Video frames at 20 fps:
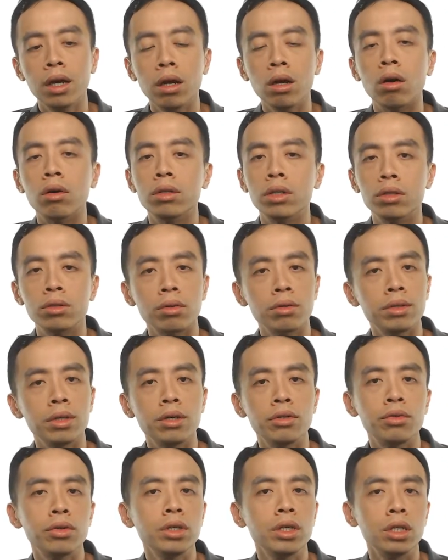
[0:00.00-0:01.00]
on
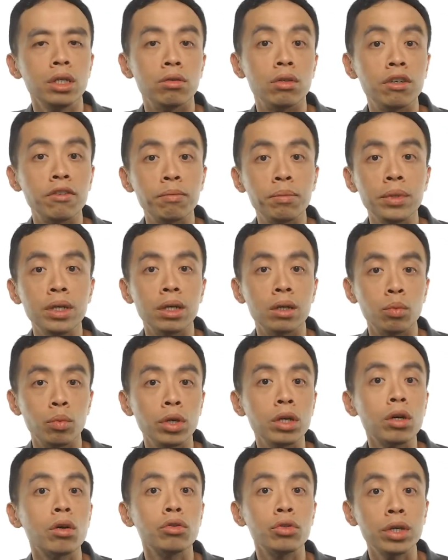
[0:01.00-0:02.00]
dissociation, it will give me a weak
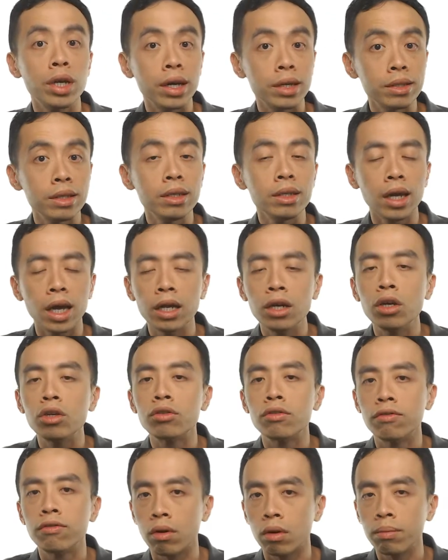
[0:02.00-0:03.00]
conjugate acid,
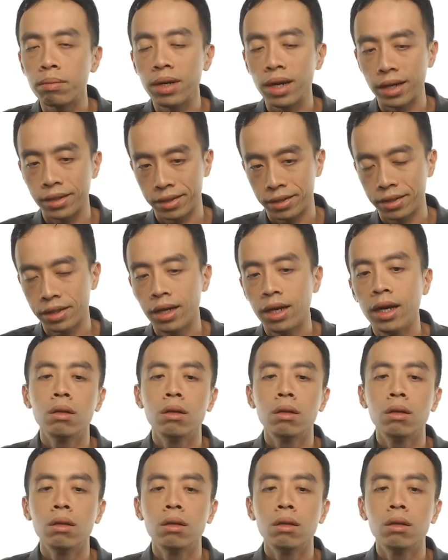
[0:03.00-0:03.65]
NH4+.